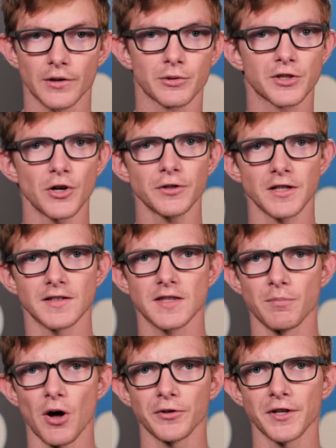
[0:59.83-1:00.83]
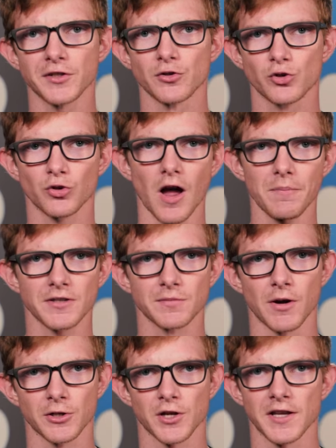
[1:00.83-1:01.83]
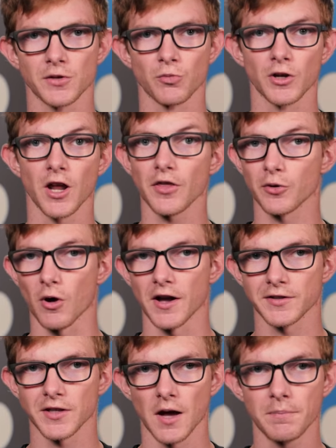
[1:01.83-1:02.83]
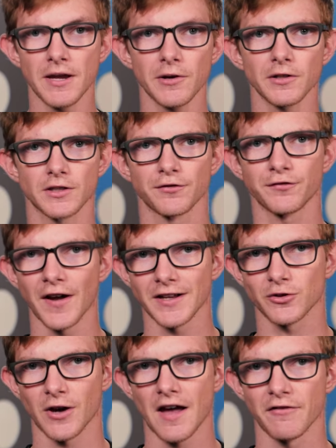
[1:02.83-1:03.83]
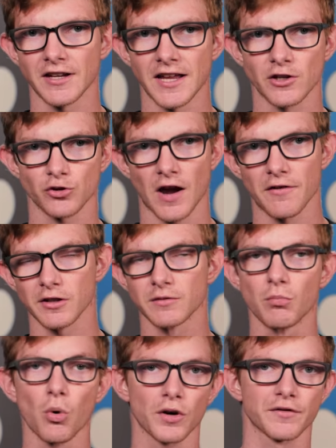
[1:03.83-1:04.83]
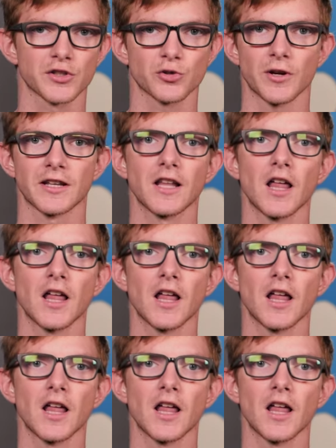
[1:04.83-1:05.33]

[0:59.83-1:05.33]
The result is the ball doesn't drop as much as it would otherwise, appearing to fight gravity and travel in more of a straight